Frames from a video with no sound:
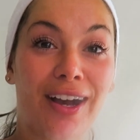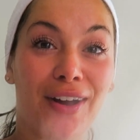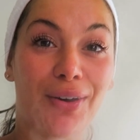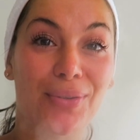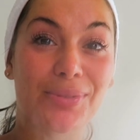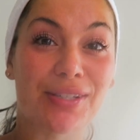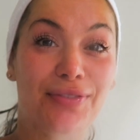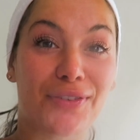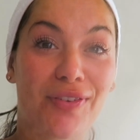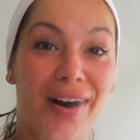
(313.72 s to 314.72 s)
I hold it
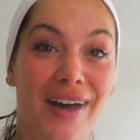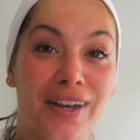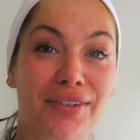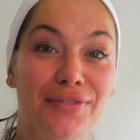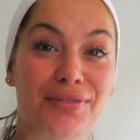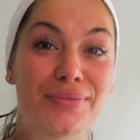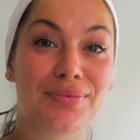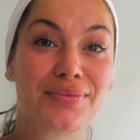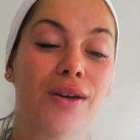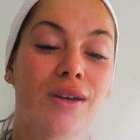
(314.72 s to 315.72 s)
for five,
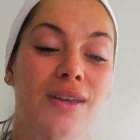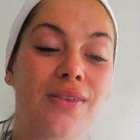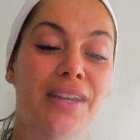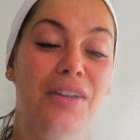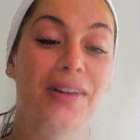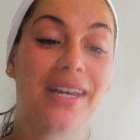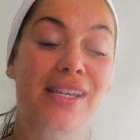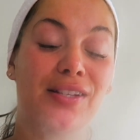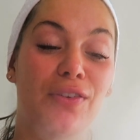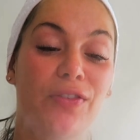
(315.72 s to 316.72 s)
and then I
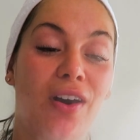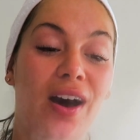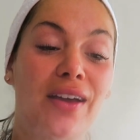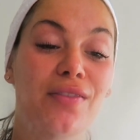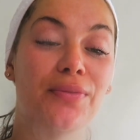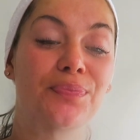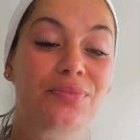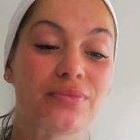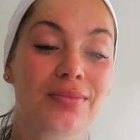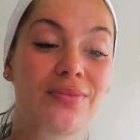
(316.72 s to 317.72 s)
release for five.
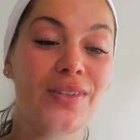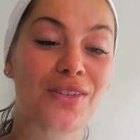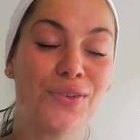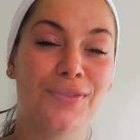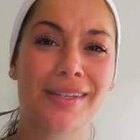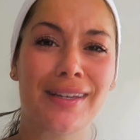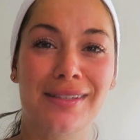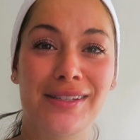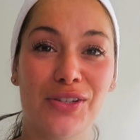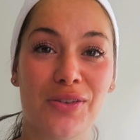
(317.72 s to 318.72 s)
So obviously I
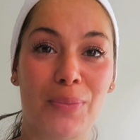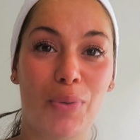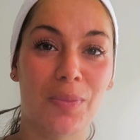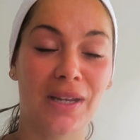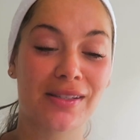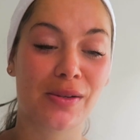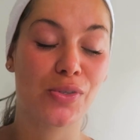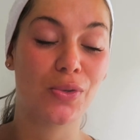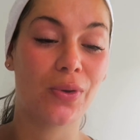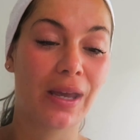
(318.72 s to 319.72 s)
didn't do that properly because I
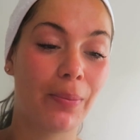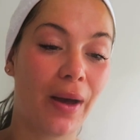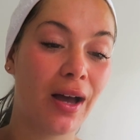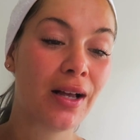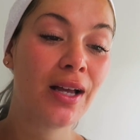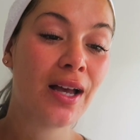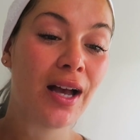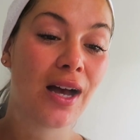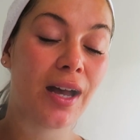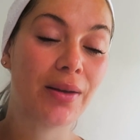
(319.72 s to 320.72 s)
was talking, but
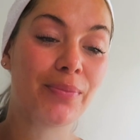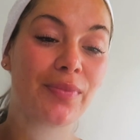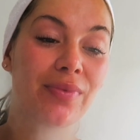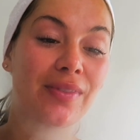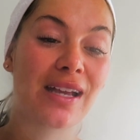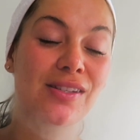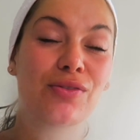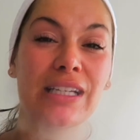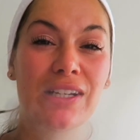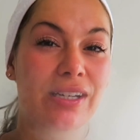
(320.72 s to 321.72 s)
um, that's a
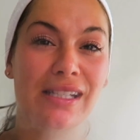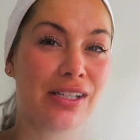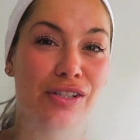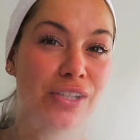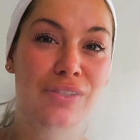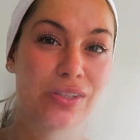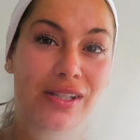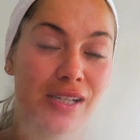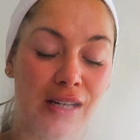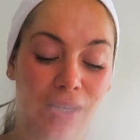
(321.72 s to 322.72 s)
really nice thing to do,
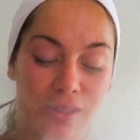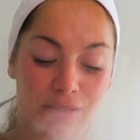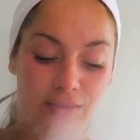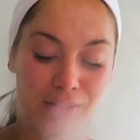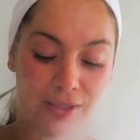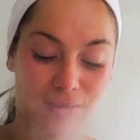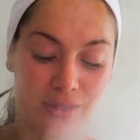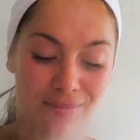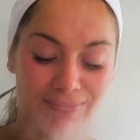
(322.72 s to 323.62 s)
just to, to